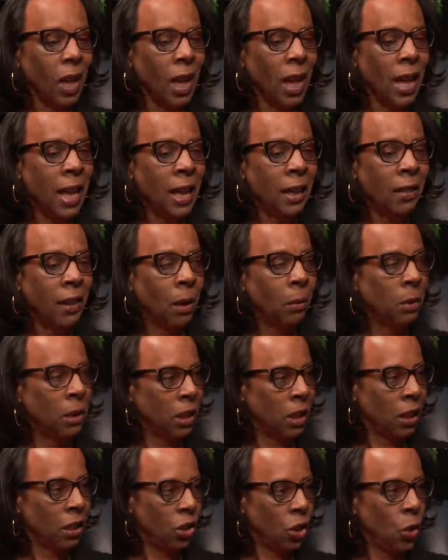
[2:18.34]
and that
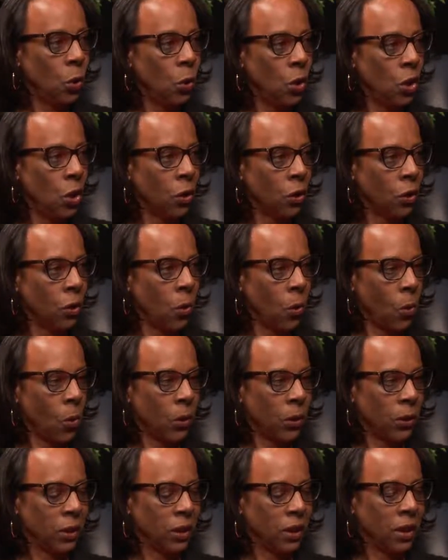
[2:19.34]
was a two-year
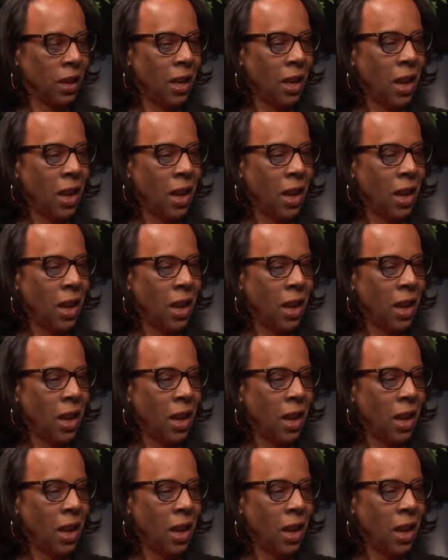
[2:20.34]
course.